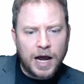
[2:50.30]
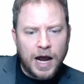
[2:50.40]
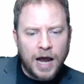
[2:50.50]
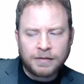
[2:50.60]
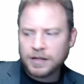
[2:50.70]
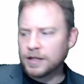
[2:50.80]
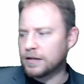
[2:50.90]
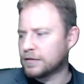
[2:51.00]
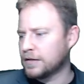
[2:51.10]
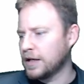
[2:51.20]
I think
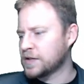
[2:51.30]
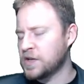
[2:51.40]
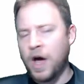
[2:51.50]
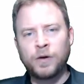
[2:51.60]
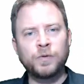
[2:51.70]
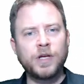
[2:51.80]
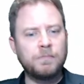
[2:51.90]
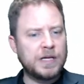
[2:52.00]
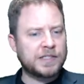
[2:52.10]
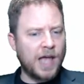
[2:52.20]
it's not only a
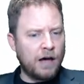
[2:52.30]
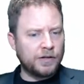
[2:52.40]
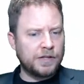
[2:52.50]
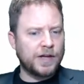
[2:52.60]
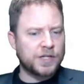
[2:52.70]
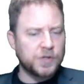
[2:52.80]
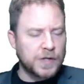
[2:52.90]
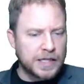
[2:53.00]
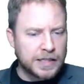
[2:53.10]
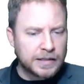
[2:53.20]
mentality that you
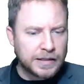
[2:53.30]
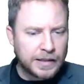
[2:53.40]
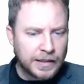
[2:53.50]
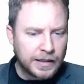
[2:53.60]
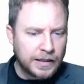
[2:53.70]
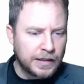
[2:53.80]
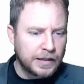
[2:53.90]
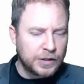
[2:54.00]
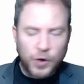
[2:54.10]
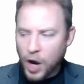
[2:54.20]
need.
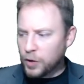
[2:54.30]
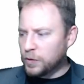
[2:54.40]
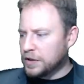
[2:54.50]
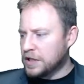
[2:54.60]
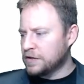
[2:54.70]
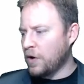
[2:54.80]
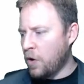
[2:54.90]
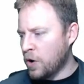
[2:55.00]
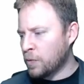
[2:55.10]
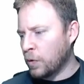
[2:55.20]
You not only need the
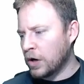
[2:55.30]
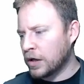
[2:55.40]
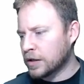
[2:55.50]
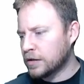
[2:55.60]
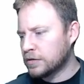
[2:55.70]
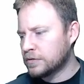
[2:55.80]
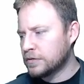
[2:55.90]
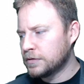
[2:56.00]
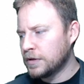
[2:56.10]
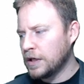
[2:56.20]
hard work,
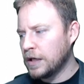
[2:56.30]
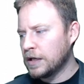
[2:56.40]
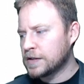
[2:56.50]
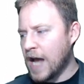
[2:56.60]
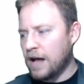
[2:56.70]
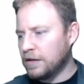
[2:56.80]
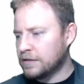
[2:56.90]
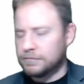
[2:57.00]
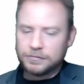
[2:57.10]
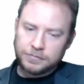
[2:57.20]
talent.
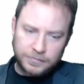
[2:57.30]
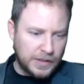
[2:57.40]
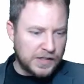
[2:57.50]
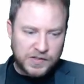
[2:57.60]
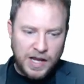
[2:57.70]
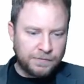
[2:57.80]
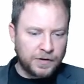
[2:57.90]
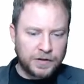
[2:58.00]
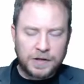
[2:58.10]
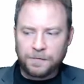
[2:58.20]
It's
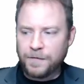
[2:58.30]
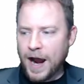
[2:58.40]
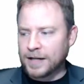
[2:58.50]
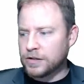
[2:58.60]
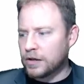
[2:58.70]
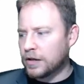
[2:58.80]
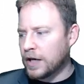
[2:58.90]
definitely a factor.